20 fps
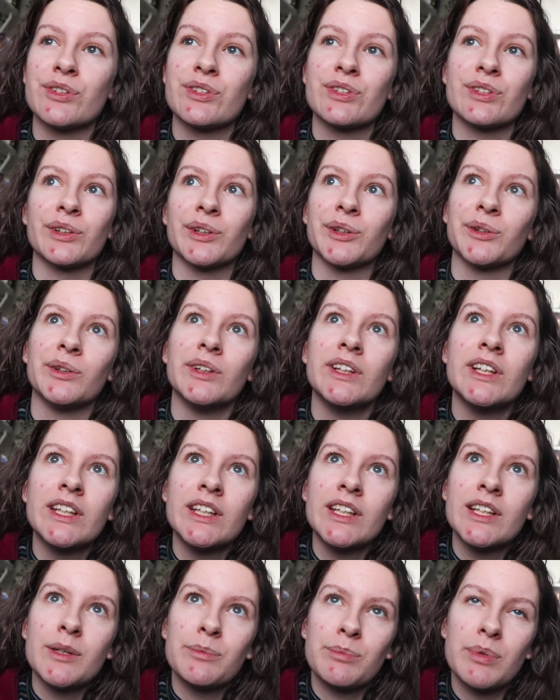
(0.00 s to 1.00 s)
So
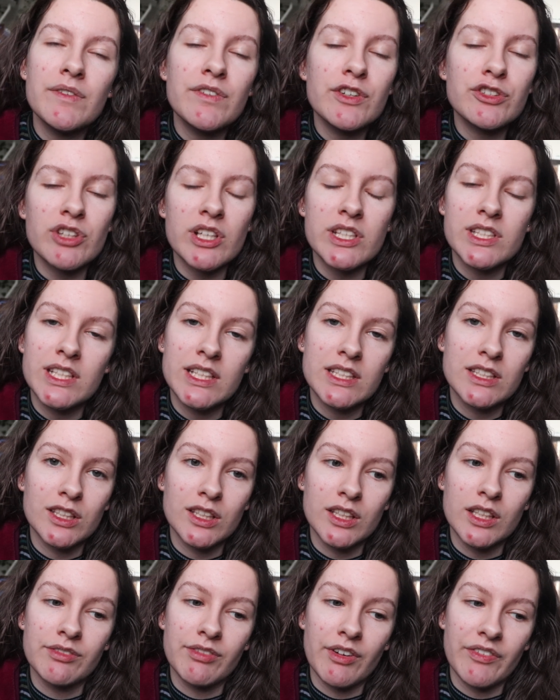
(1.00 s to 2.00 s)
bit of a drastic
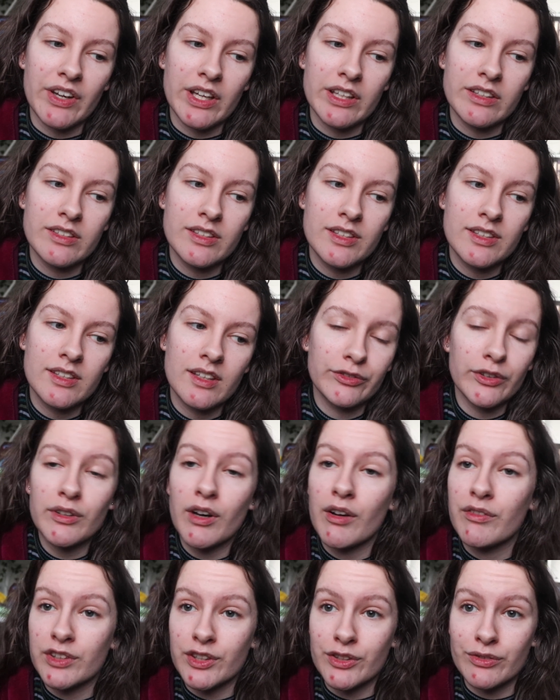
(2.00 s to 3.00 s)
turn of events for
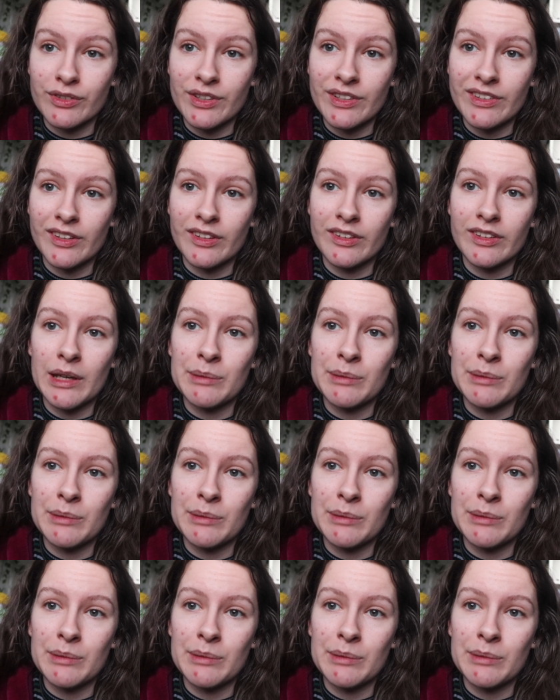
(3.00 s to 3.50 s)
obvious reasons.